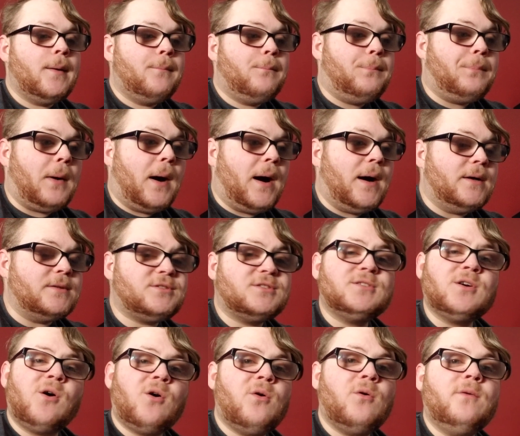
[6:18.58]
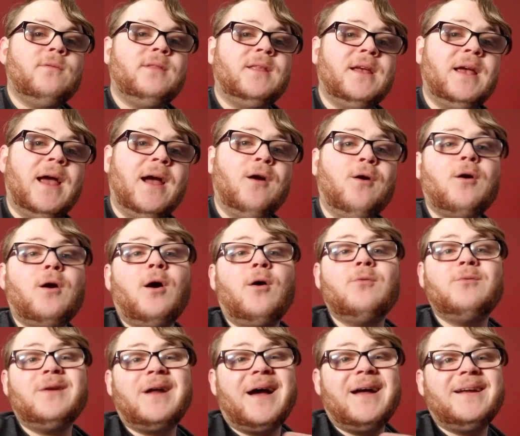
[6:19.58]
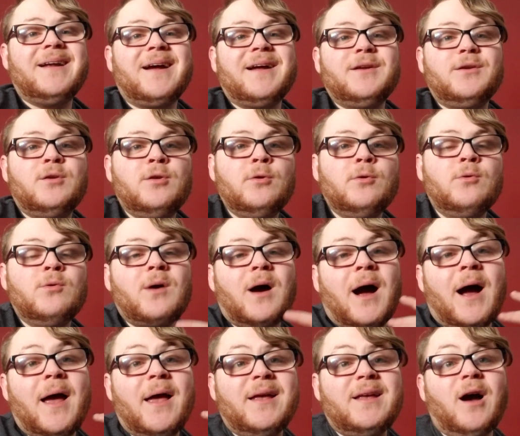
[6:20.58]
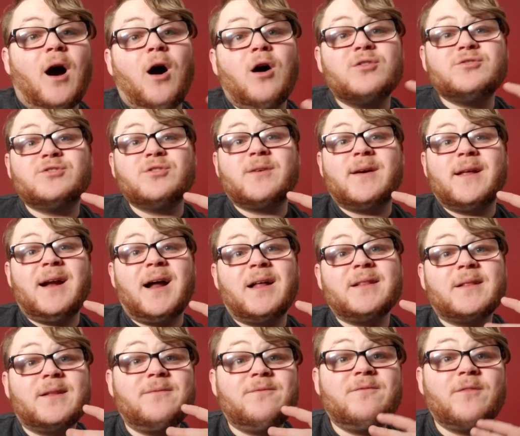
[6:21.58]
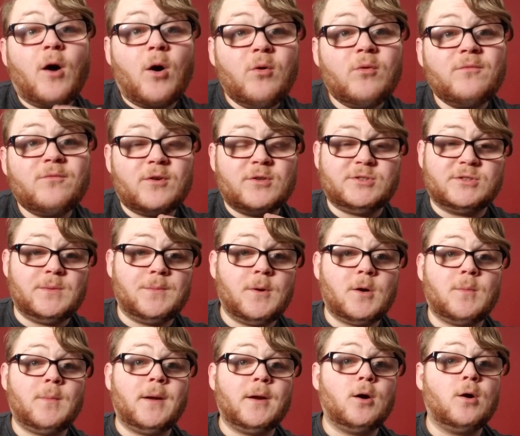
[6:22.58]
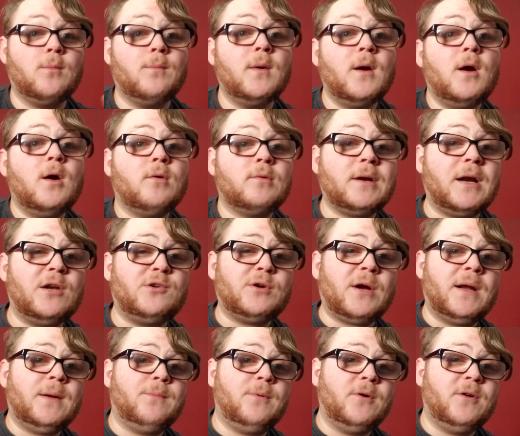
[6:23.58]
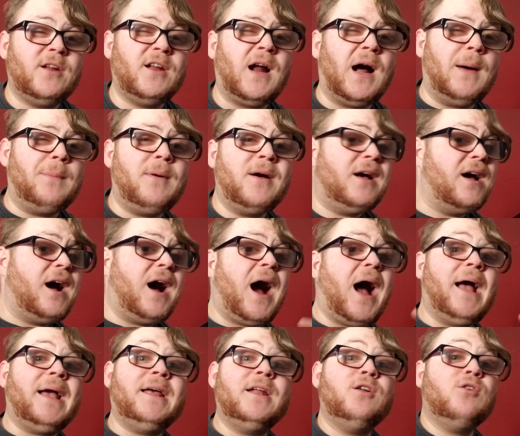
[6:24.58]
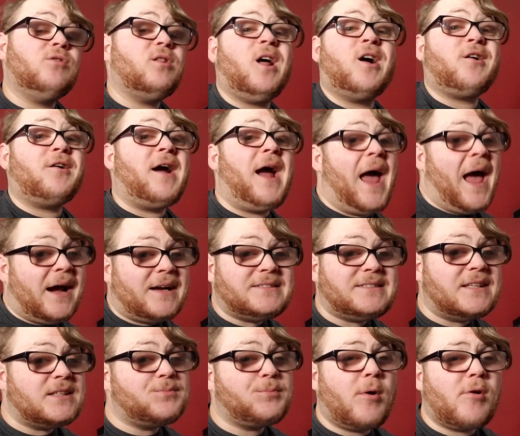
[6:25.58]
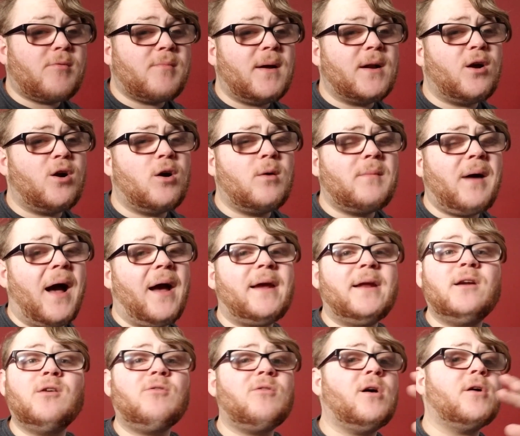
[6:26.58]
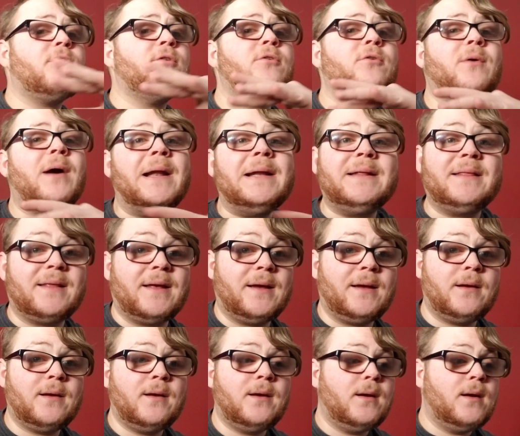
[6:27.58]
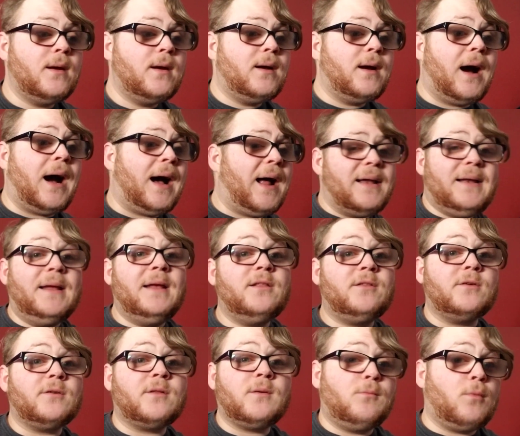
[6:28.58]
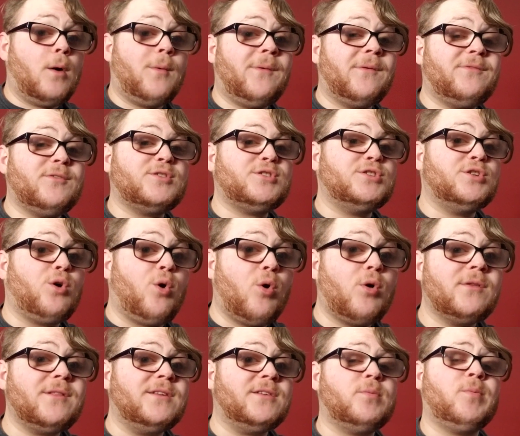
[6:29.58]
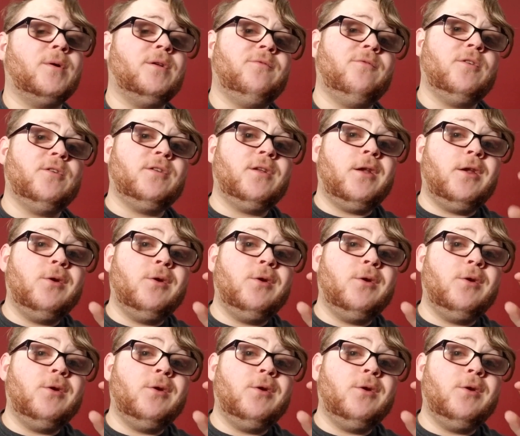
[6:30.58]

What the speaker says: But so the error code 992, I also get on the phone version of Pokemon Home when I try to boot it up. I can no longer access Pokemon Home. I can no longer do anything on either the mobile version or the Switch version.